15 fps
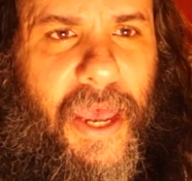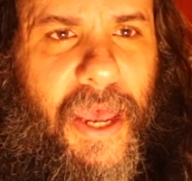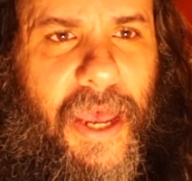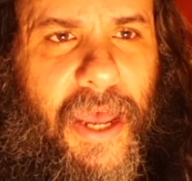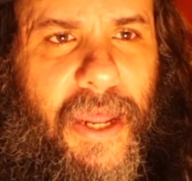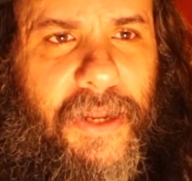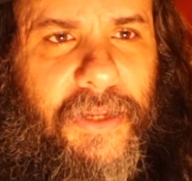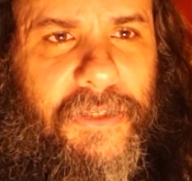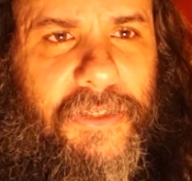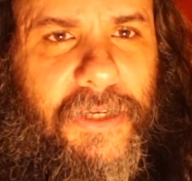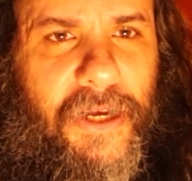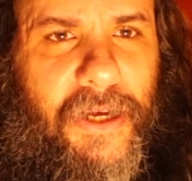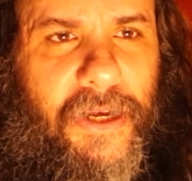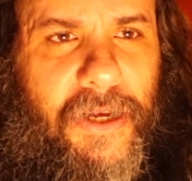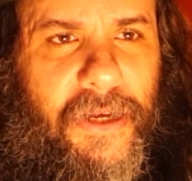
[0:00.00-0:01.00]
And
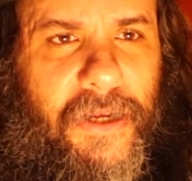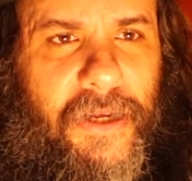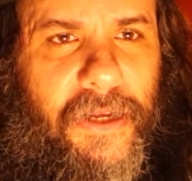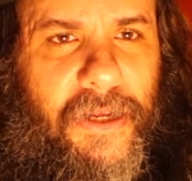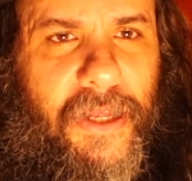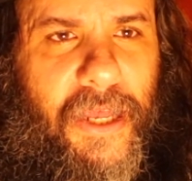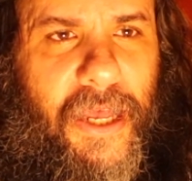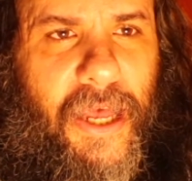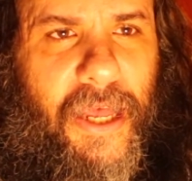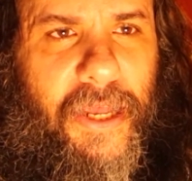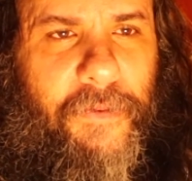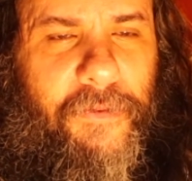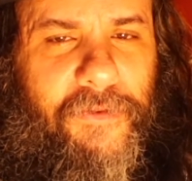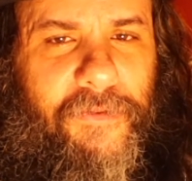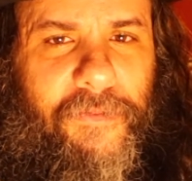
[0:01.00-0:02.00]
uh,
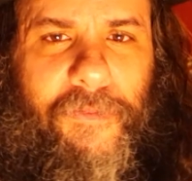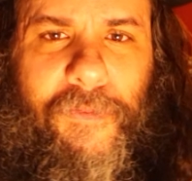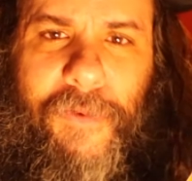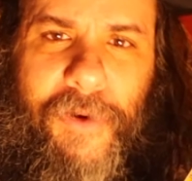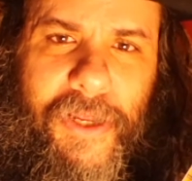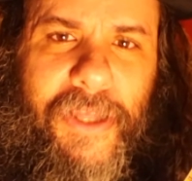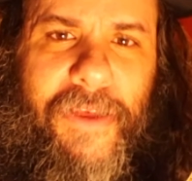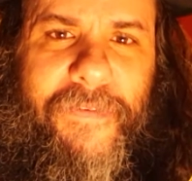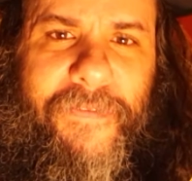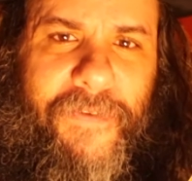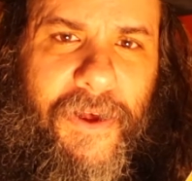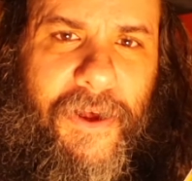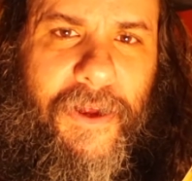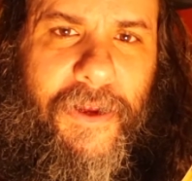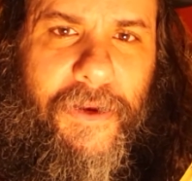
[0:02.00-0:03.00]
it was really
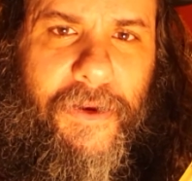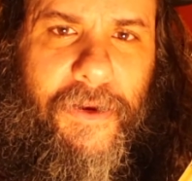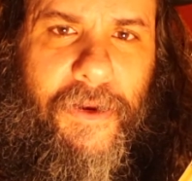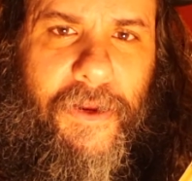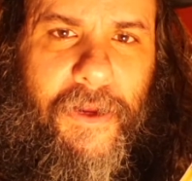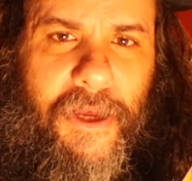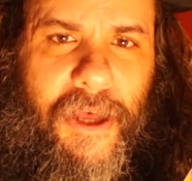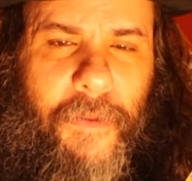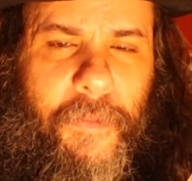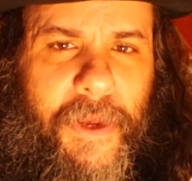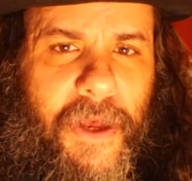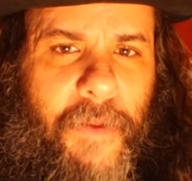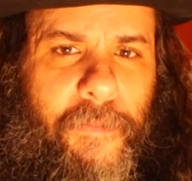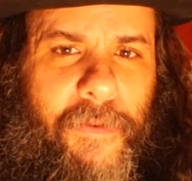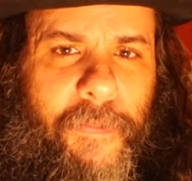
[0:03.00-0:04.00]
fun
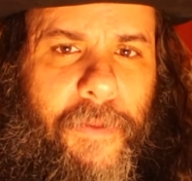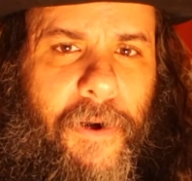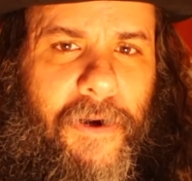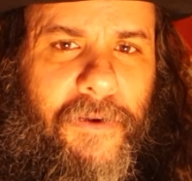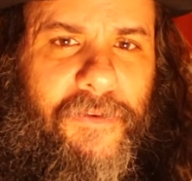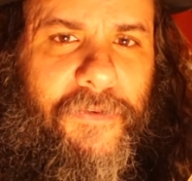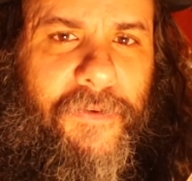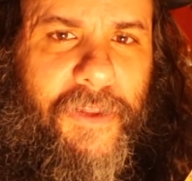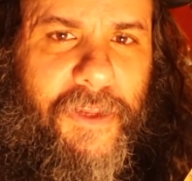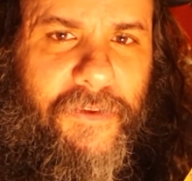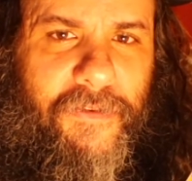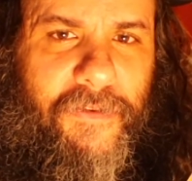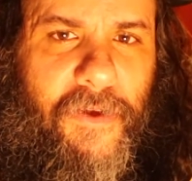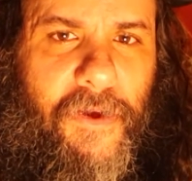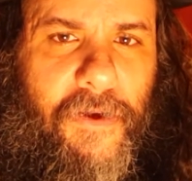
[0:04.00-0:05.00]
coming up with parts for
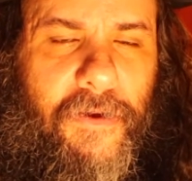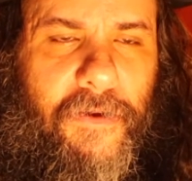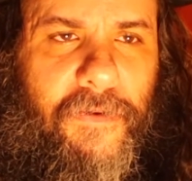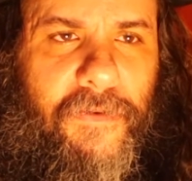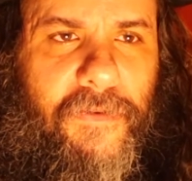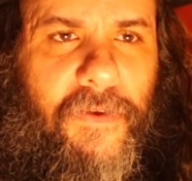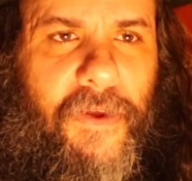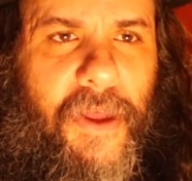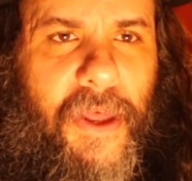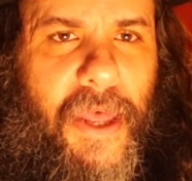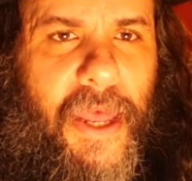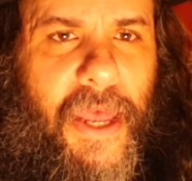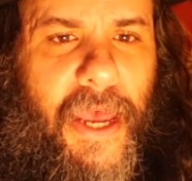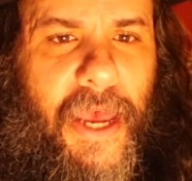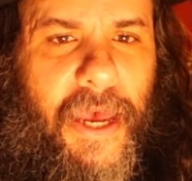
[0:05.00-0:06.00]
these songs
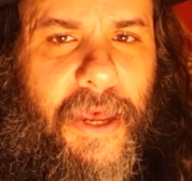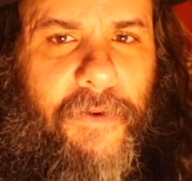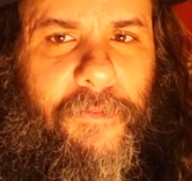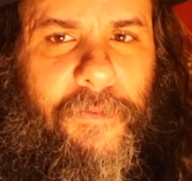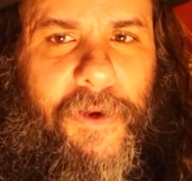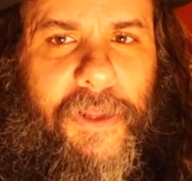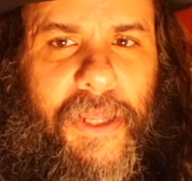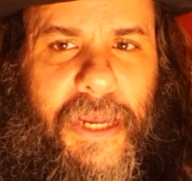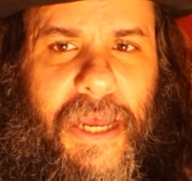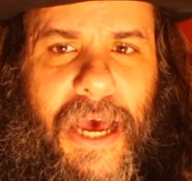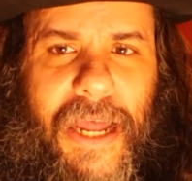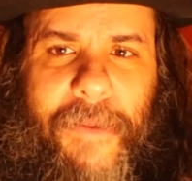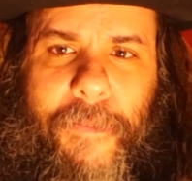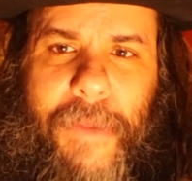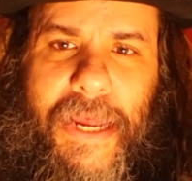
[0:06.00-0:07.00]
and really
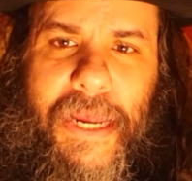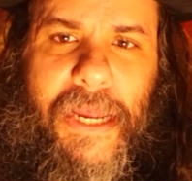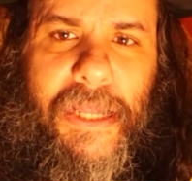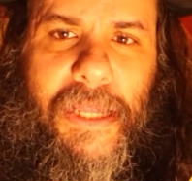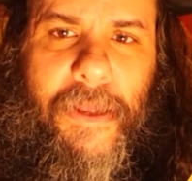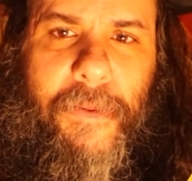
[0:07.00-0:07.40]
kind of making